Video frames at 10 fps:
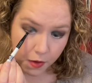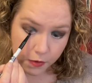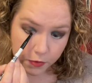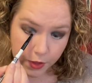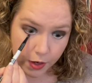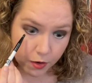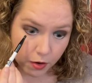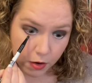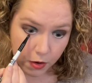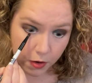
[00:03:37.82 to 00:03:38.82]

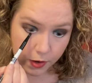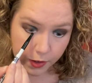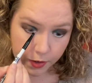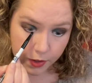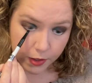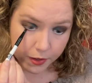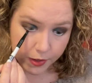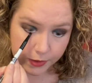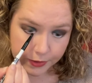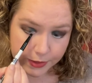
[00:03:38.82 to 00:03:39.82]
There are
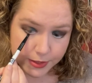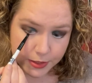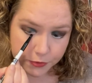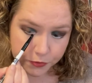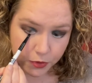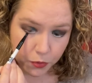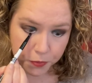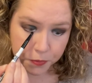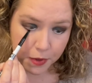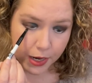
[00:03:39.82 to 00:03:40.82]
a list of
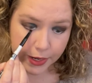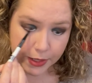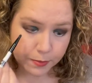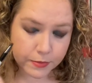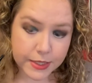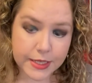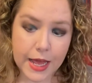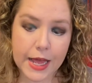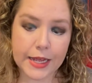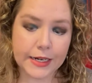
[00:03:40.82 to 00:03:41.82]
crimes
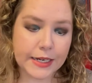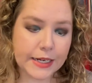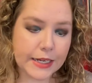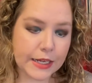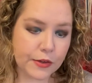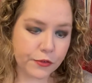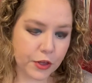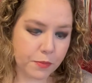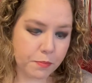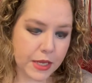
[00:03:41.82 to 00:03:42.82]
that, if
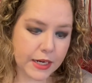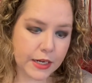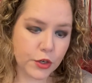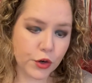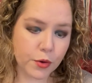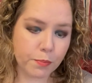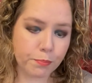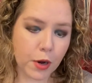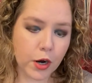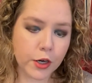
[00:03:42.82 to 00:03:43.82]
committed, you're
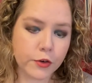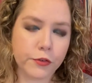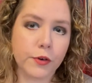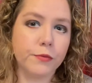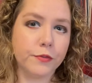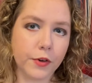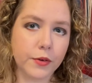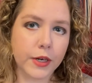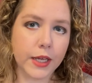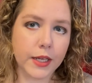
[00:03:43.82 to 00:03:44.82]
barred from
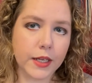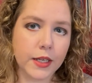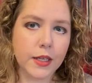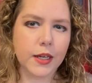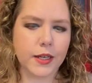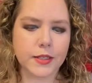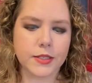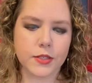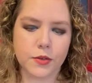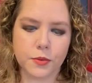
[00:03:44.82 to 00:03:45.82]
voting
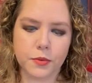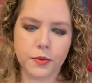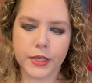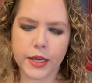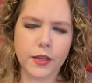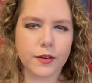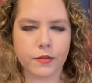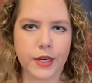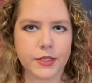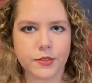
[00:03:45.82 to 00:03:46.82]
unless you get your
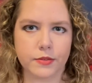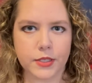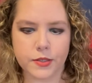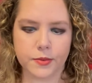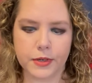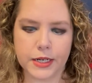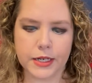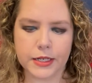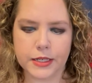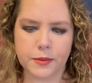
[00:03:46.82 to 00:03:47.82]
rights
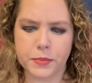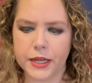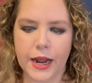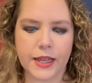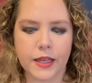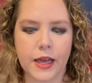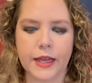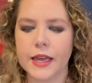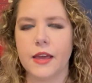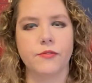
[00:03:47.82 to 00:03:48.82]
restored, but I
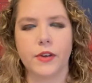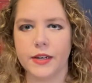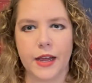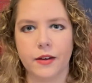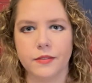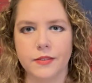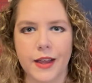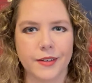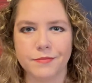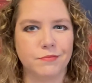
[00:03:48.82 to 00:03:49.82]
can't find out
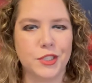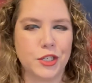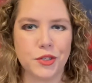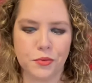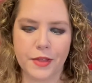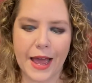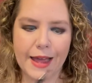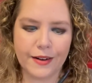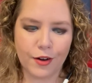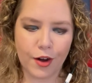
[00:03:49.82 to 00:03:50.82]
how to do
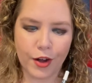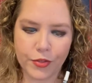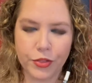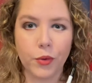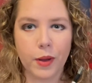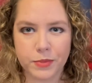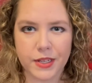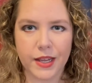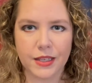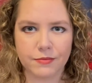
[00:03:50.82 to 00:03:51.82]
that on the
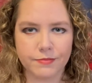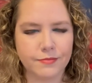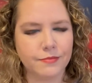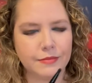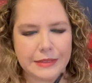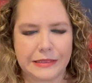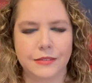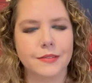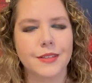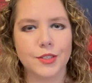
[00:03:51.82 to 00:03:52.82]
website.
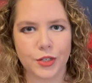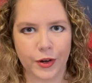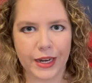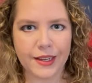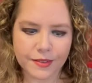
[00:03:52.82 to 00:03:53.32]
Sorry.